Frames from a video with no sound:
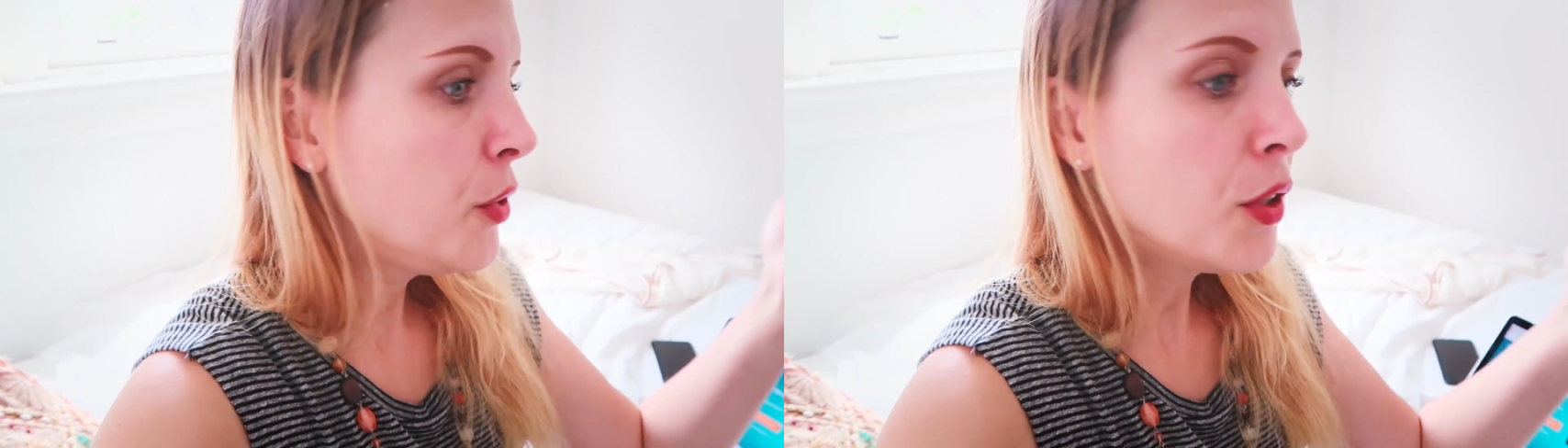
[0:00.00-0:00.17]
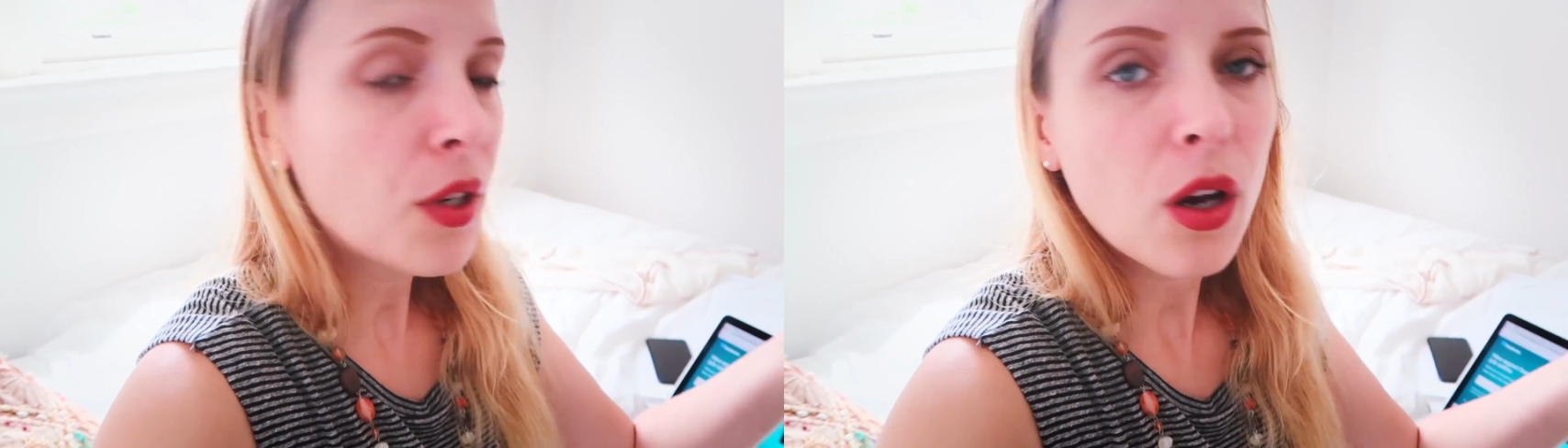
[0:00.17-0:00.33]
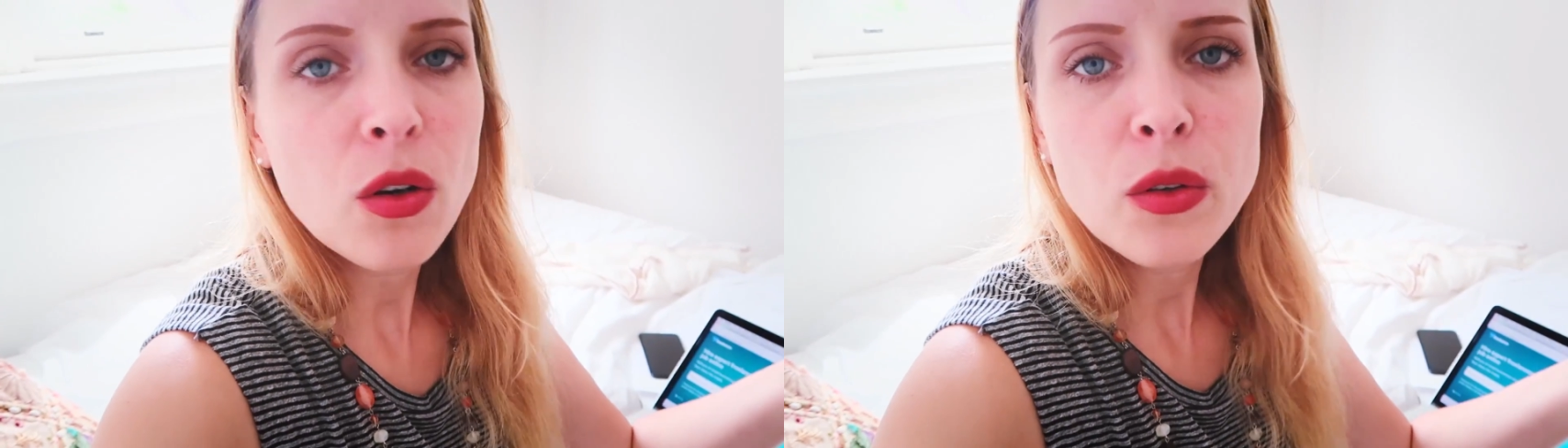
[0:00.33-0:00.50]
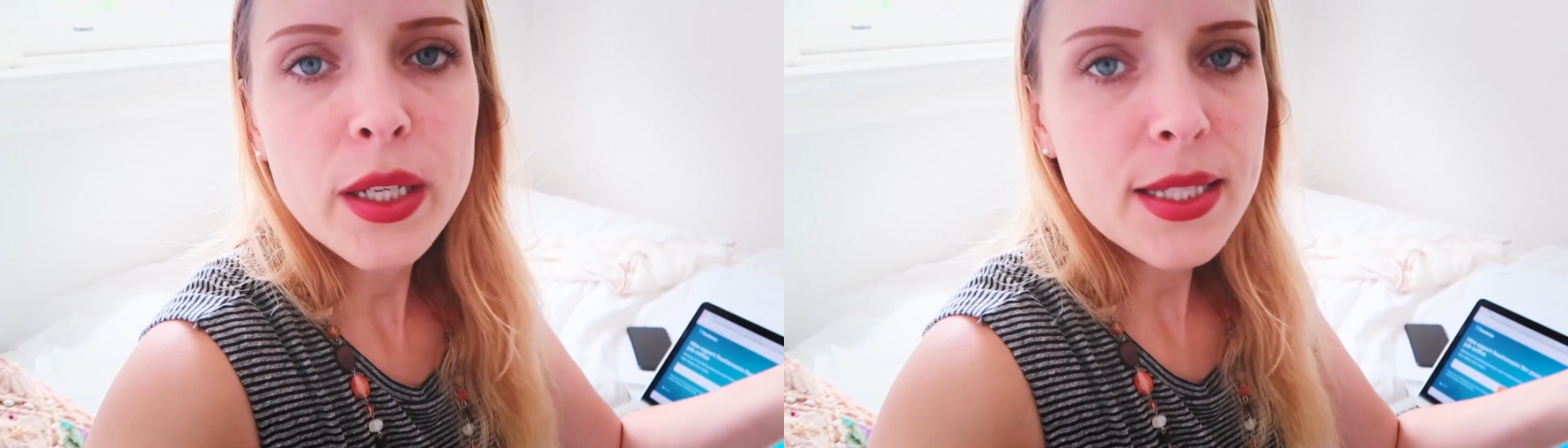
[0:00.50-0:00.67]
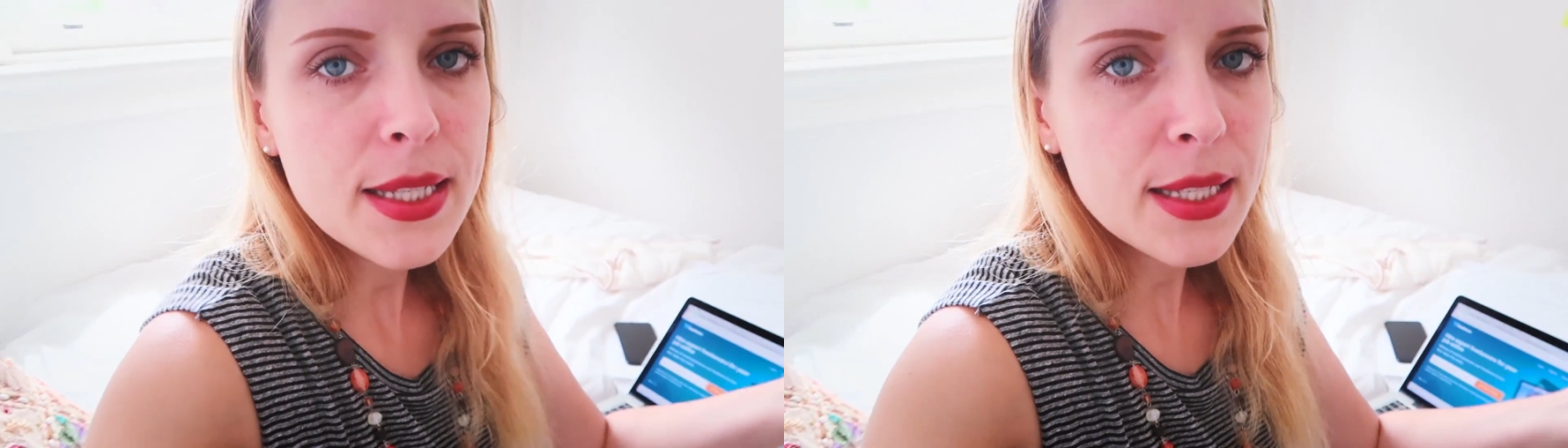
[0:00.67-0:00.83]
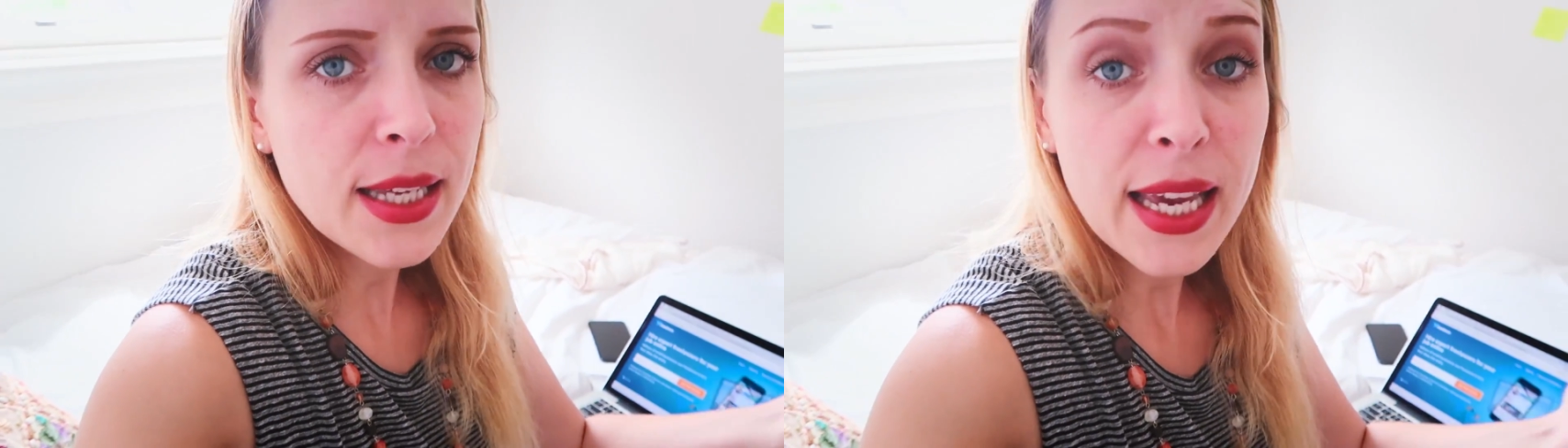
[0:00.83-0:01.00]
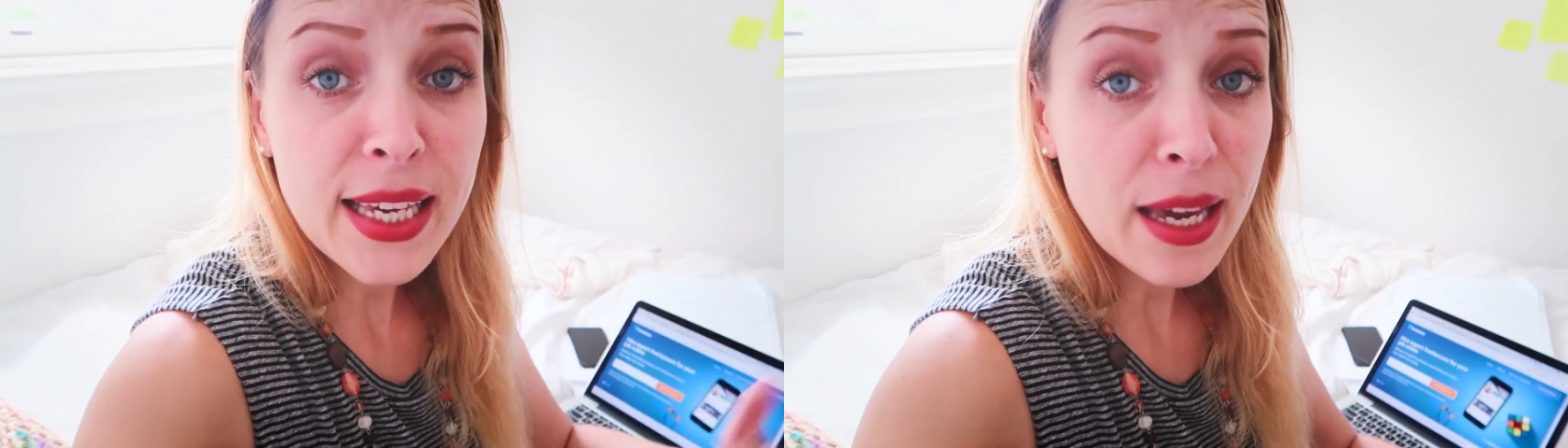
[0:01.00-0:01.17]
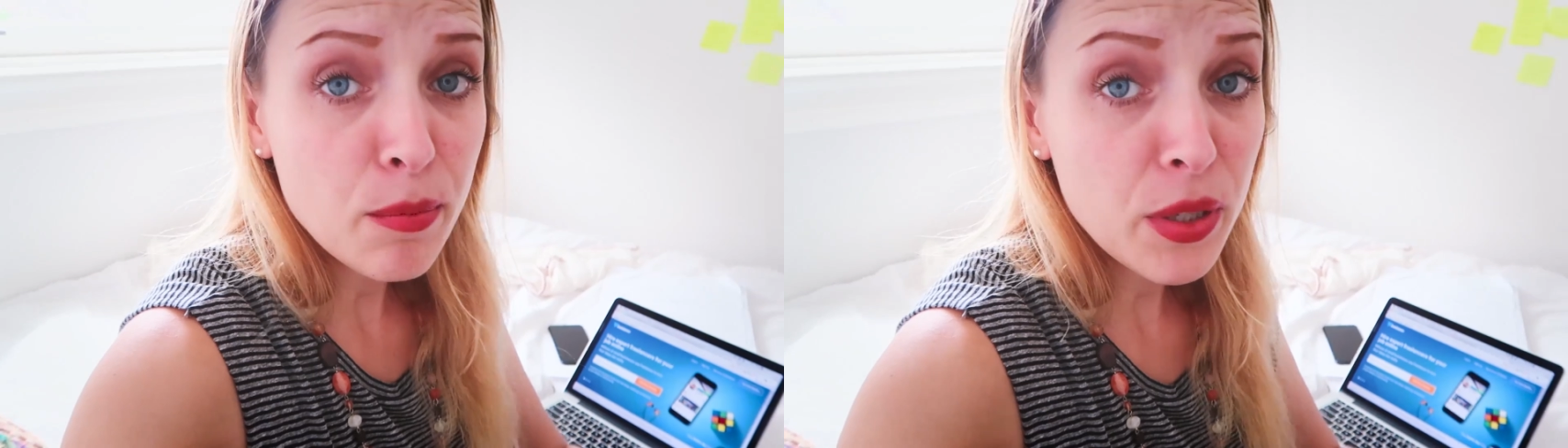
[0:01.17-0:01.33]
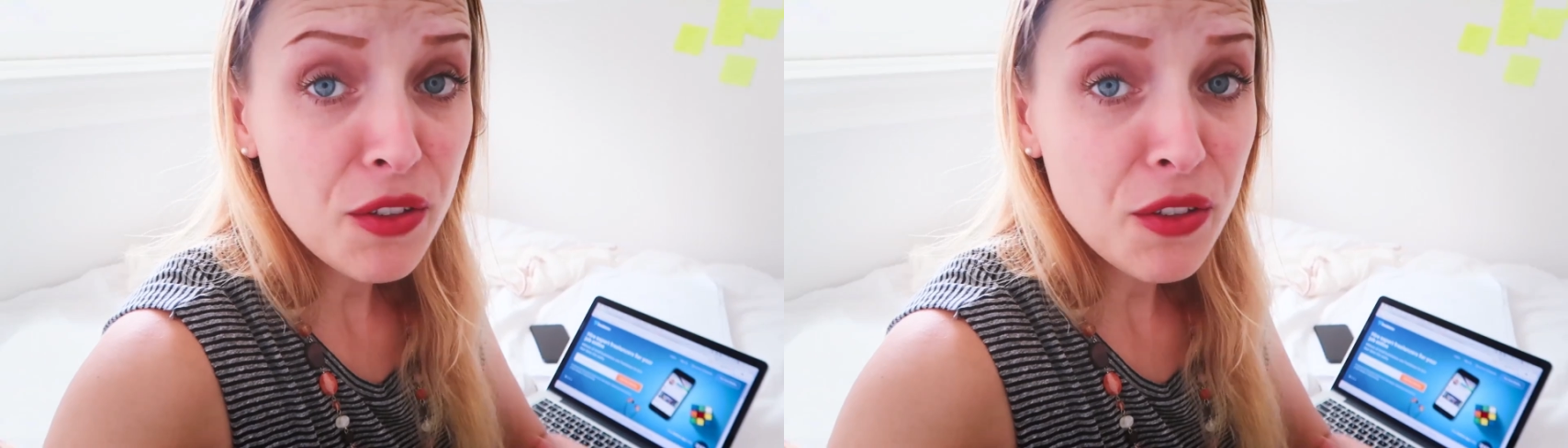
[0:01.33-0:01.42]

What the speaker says: it can